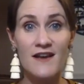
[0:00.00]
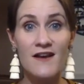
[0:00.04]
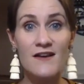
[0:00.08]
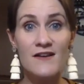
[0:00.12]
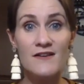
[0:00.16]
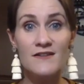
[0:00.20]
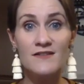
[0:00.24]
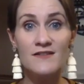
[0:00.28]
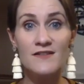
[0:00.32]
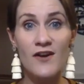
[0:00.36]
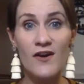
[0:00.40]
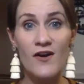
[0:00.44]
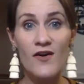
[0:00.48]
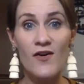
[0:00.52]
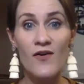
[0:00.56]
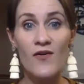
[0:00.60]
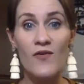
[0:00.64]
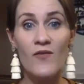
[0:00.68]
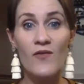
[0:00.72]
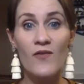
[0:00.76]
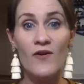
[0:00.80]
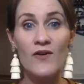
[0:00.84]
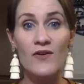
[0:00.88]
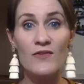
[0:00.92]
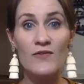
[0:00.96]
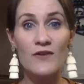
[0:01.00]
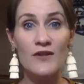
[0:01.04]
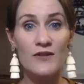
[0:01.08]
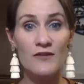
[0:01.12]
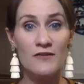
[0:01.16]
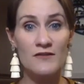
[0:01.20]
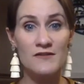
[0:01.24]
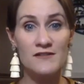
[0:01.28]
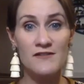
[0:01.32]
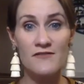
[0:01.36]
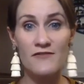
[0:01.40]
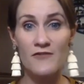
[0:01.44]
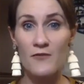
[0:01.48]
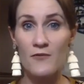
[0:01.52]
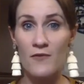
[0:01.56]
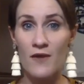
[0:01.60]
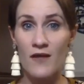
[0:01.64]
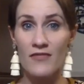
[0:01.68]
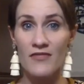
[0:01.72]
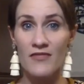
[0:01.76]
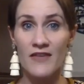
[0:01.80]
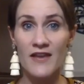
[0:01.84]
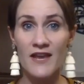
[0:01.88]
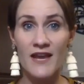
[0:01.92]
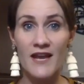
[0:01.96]
So you can use it for one
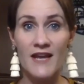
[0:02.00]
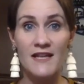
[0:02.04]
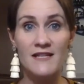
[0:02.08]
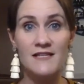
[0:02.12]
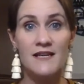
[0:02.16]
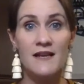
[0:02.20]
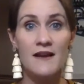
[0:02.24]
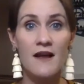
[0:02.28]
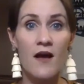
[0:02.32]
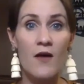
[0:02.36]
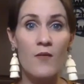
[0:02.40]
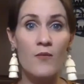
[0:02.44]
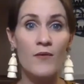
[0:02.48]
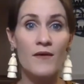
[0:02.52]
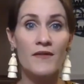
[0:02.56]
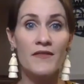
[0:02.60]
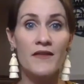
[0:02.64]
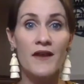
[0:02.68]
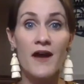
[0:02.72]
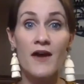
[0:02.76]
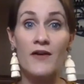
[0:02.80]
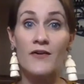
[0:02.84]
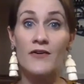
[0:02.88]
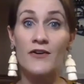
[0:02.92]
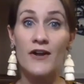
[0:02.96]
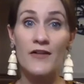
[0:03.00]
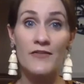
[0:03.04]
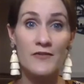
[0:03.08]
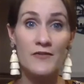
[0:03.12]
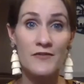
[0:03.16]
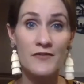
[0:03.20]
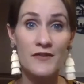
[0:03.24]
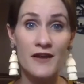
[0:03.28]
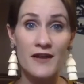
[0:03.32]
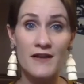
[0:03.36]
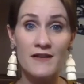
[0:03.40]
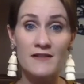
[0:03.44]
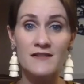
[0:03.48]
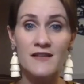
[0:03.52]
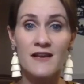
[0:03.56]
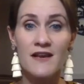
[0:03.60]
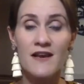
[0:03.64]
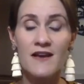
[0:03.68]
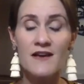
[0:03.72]
thing, and it's going to help with 100 other things.